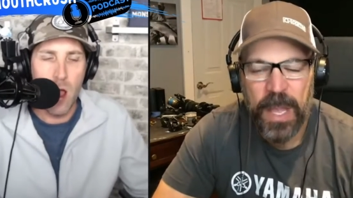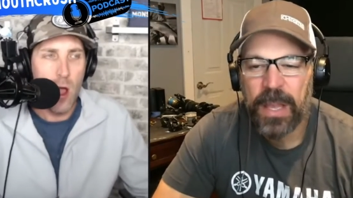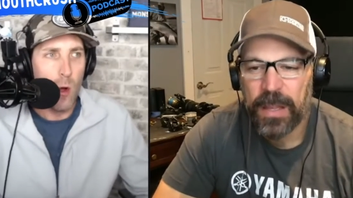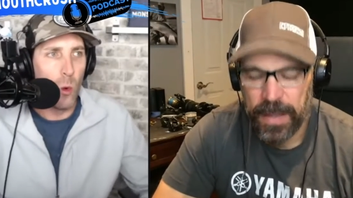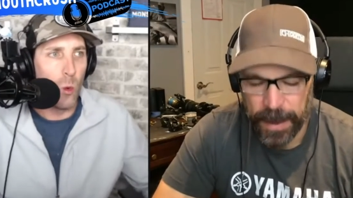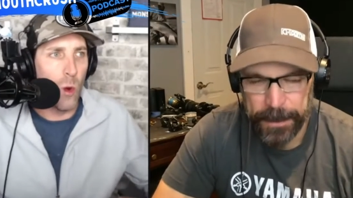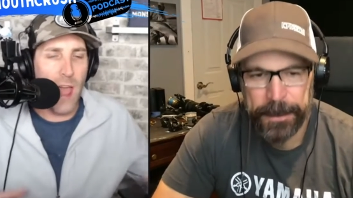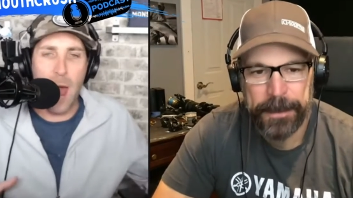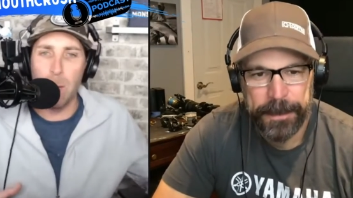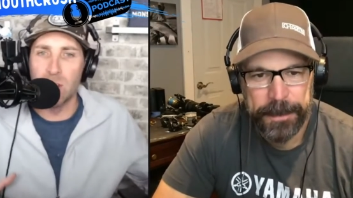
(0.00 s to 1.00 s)
Speaker 1: What
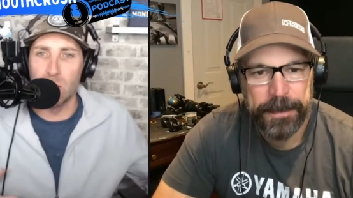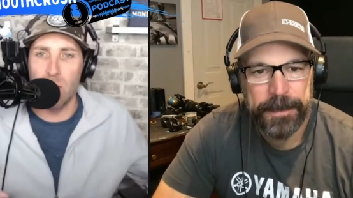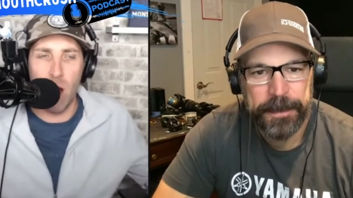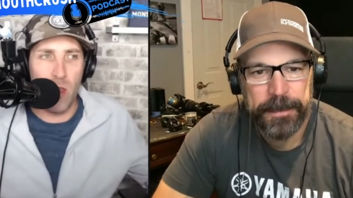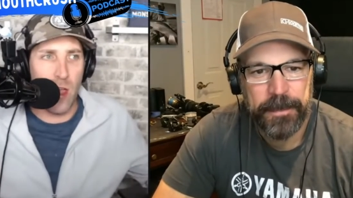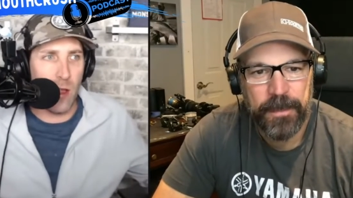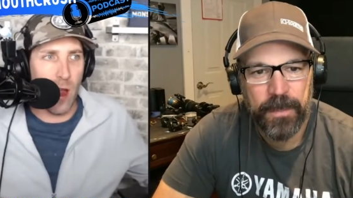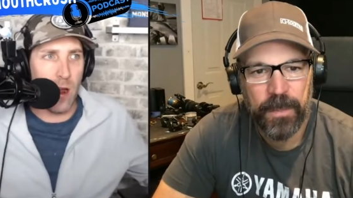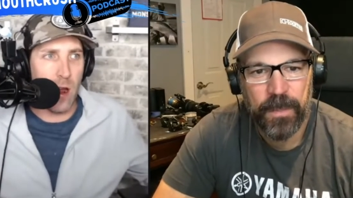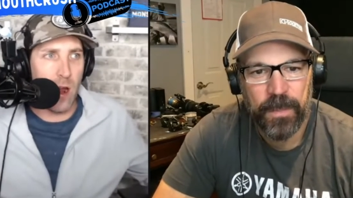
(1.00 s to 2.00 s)
happens? Do they are they
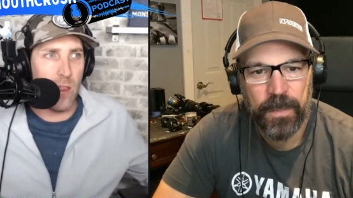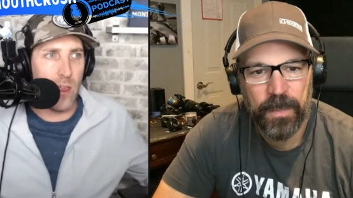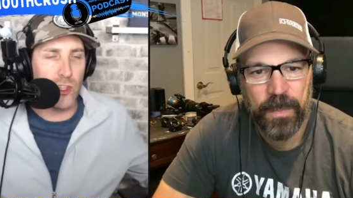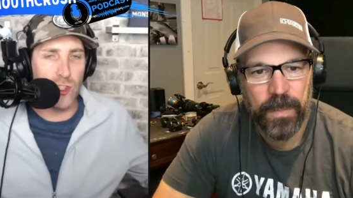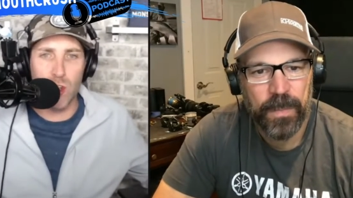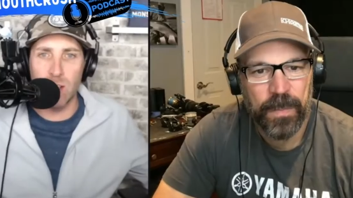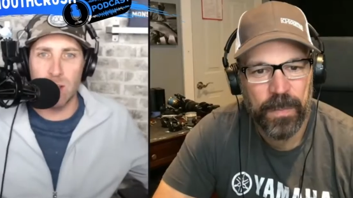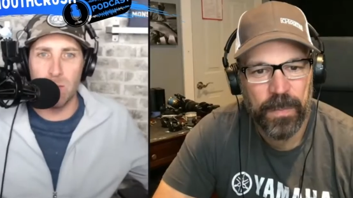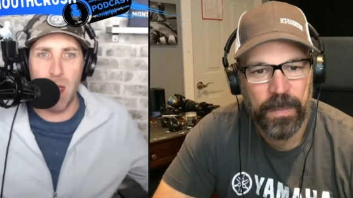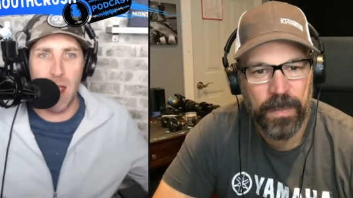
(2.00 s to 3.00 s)
are they just
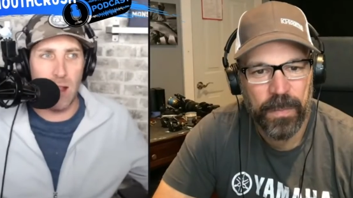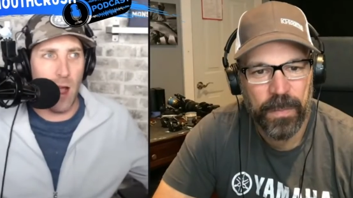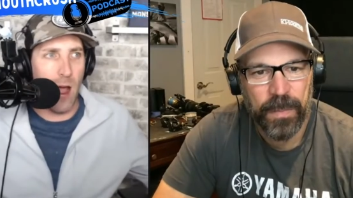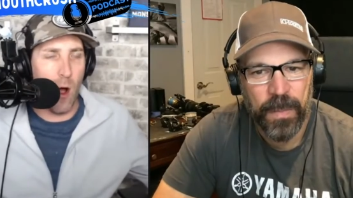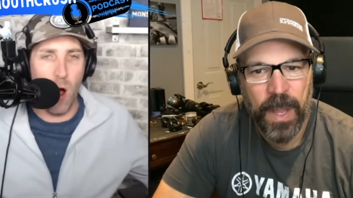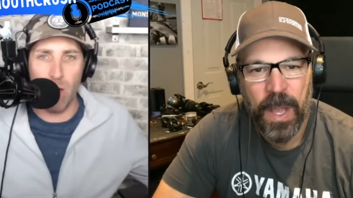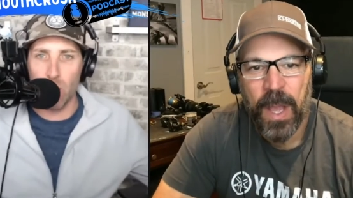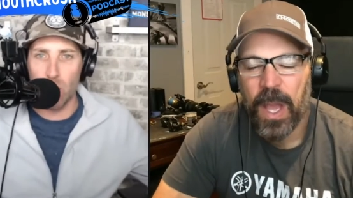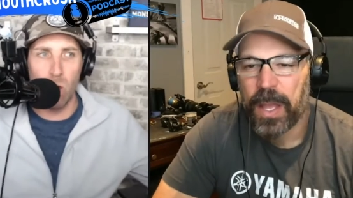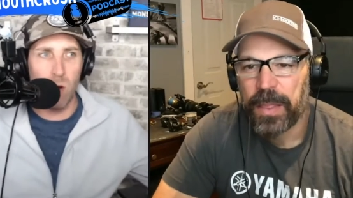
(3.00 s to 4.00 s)
chasing bait
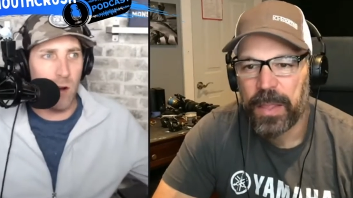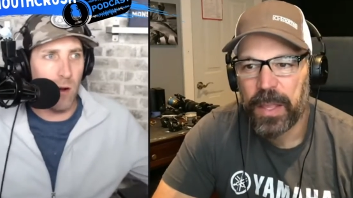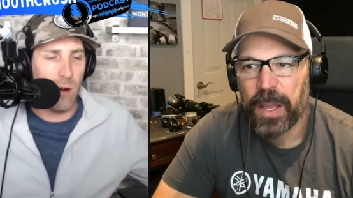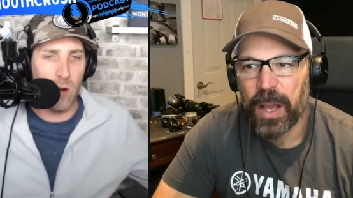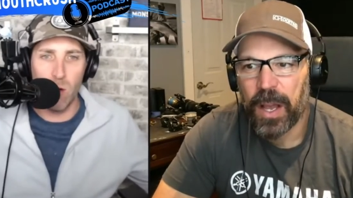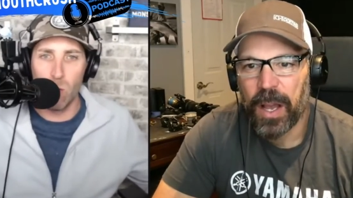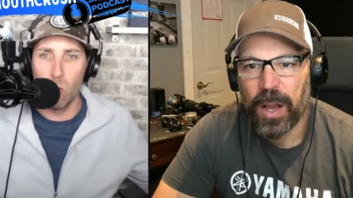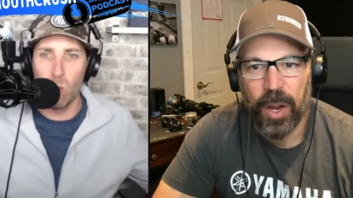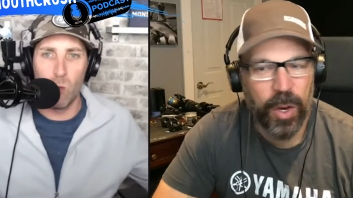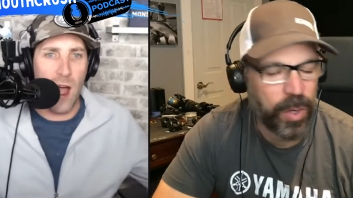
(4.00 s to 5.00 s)
offshore, or or
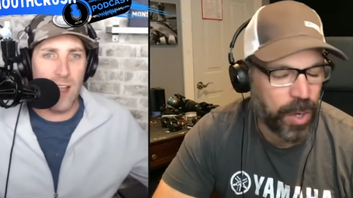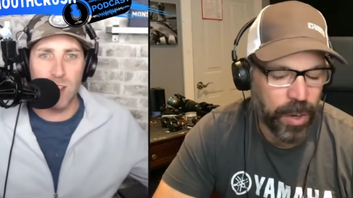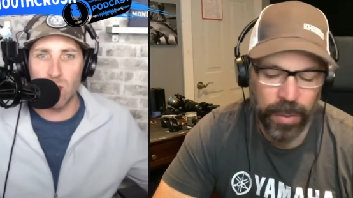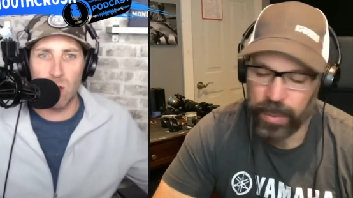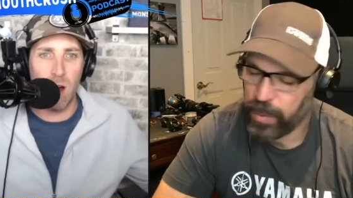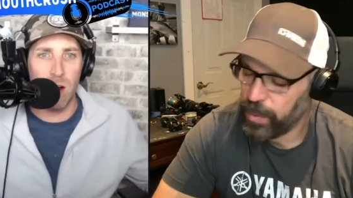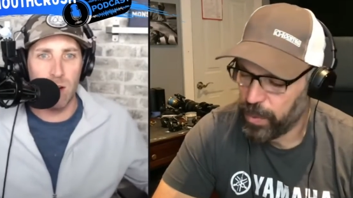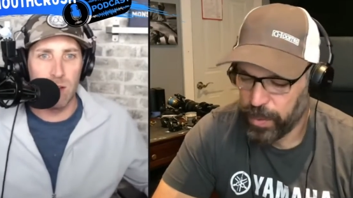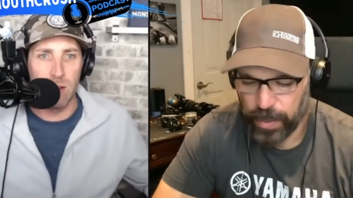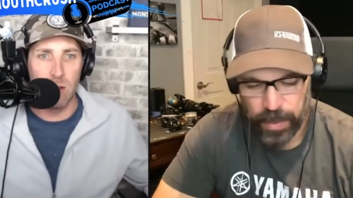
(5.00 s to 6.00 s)
why is it no. so hard?
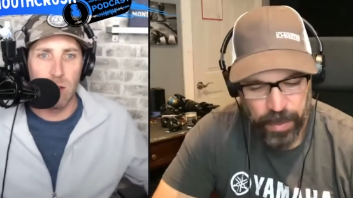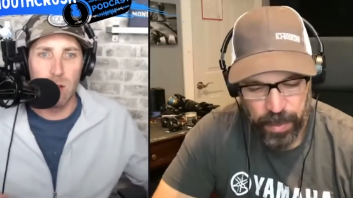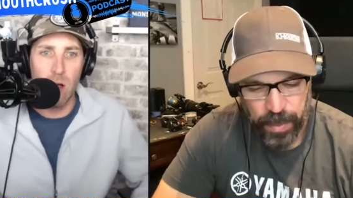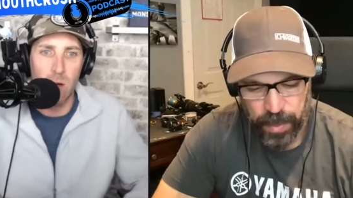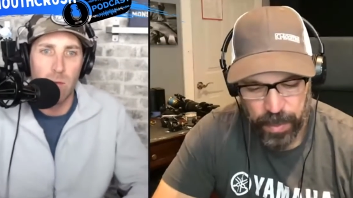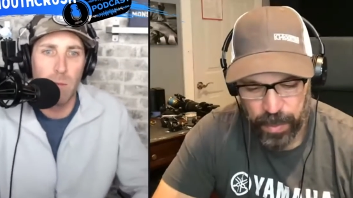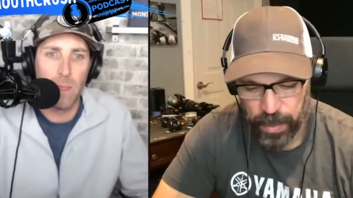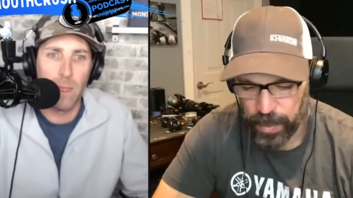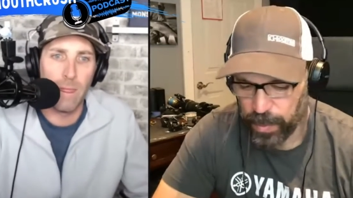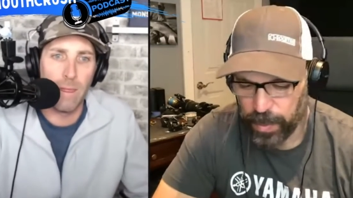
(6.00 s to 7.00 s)
Speaker 2: No,
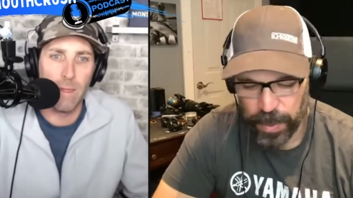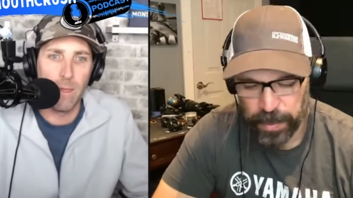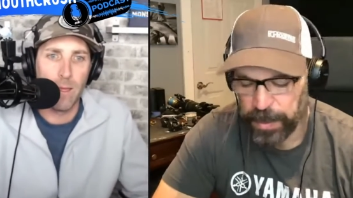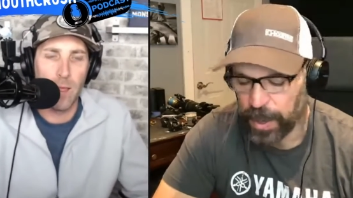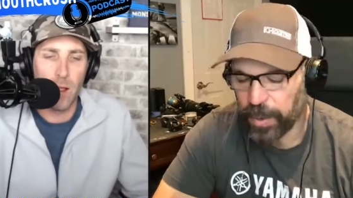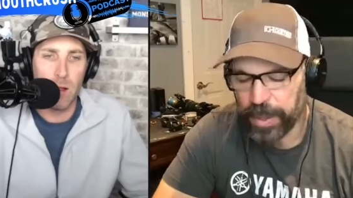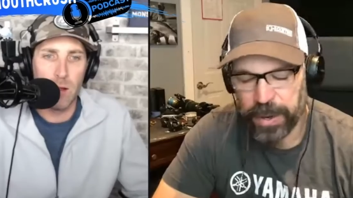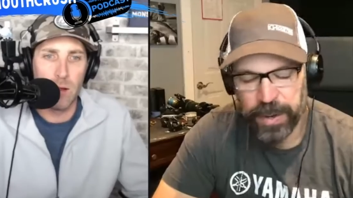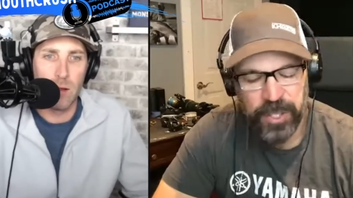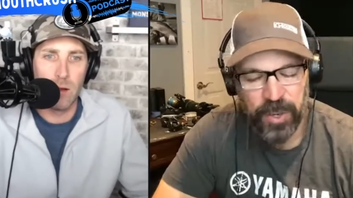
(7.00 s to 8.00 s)
no, there.
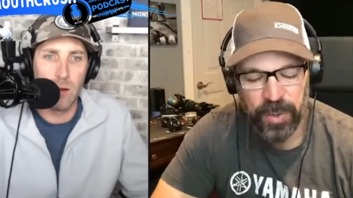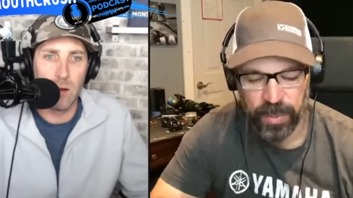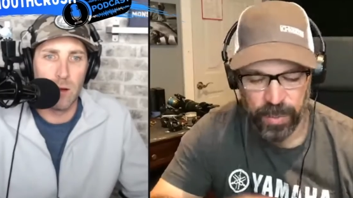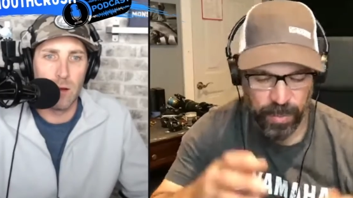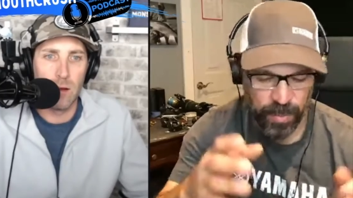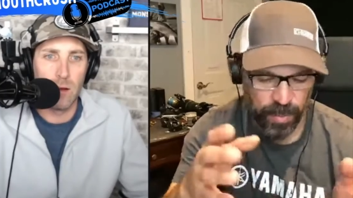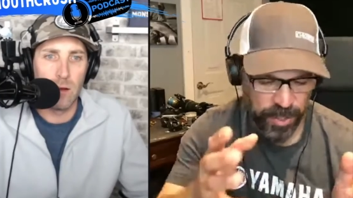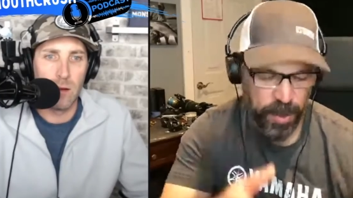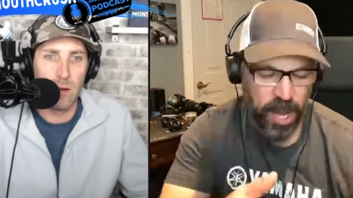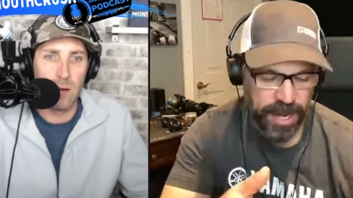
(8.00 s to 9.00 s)
So the
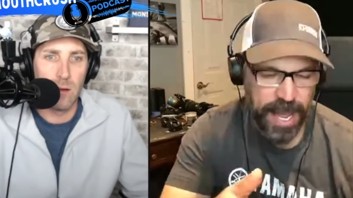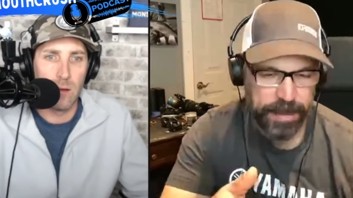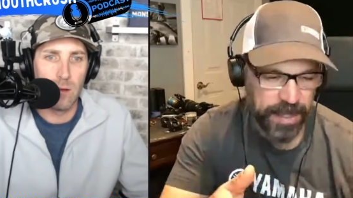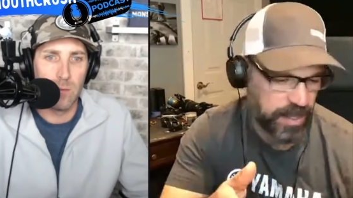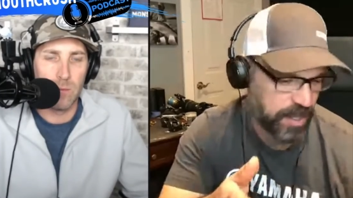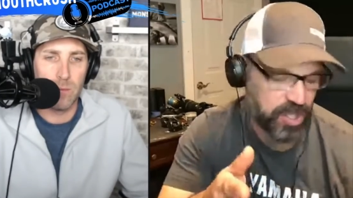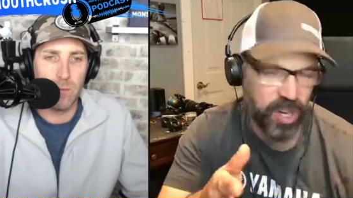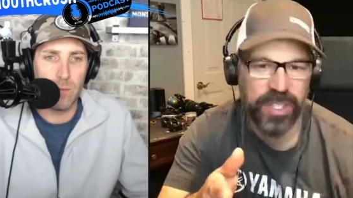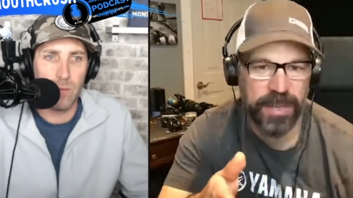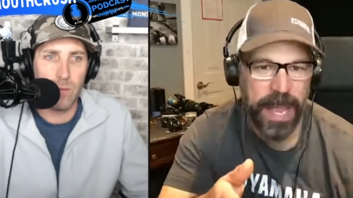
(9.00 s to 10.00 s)
spawn happens. It starts
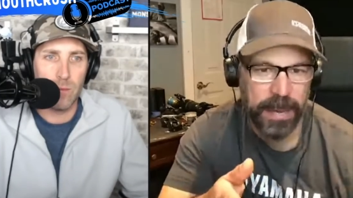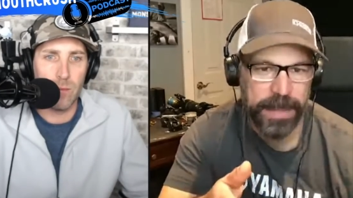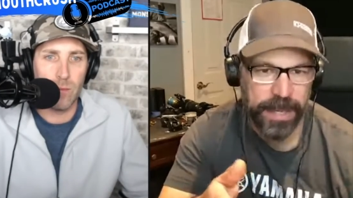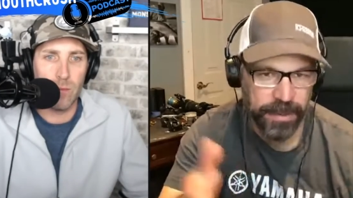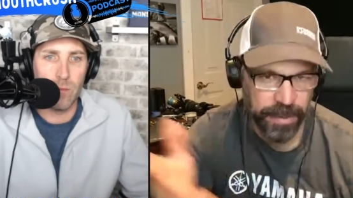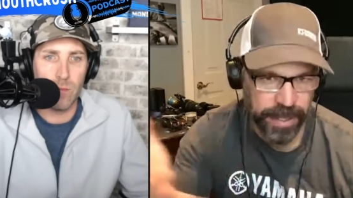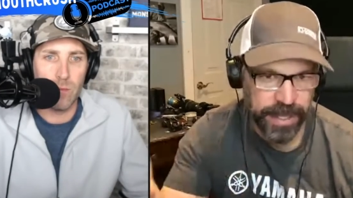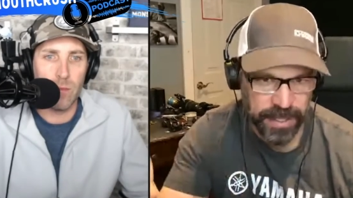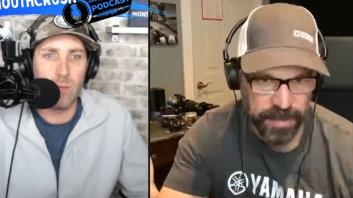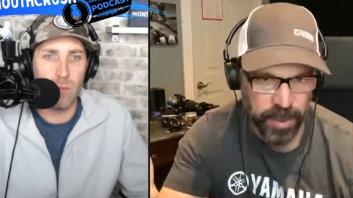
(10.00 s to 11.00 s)
in May up here, like
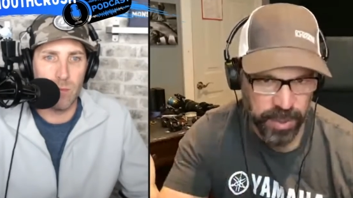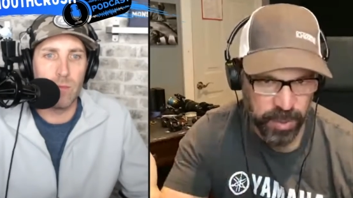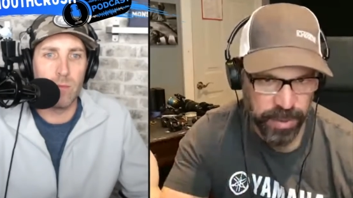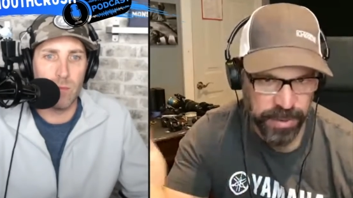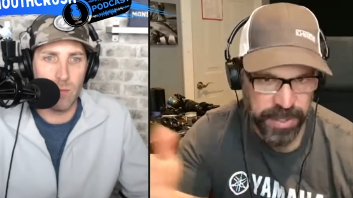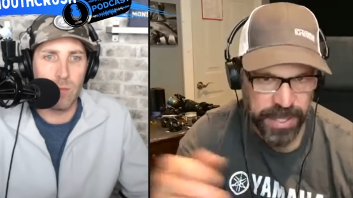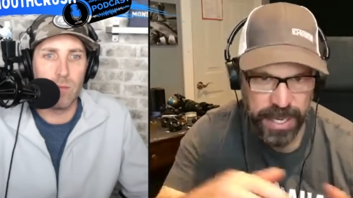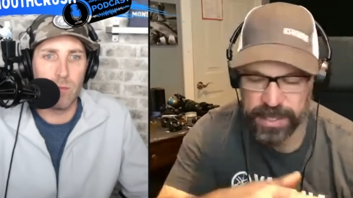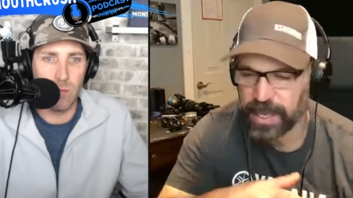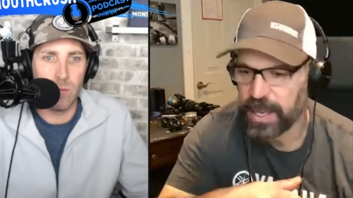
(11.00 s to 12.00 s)
it does in most northern states.